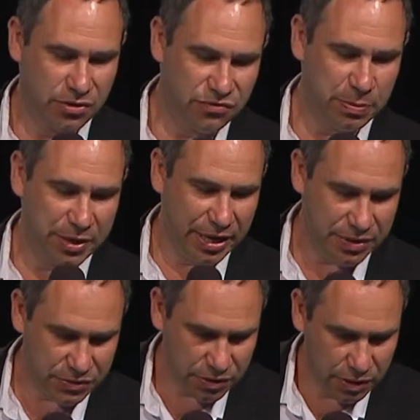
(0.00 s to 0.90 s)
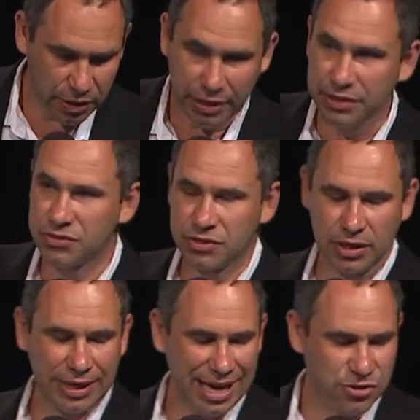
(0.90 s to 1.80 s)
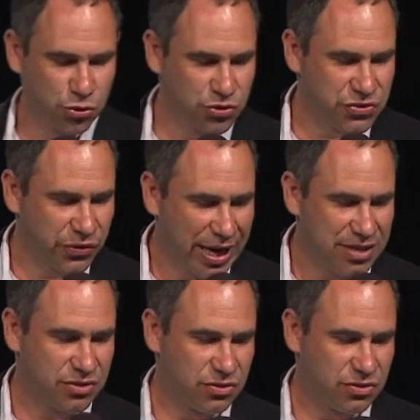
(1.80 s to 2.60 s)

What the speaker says: VPS. It allows to describe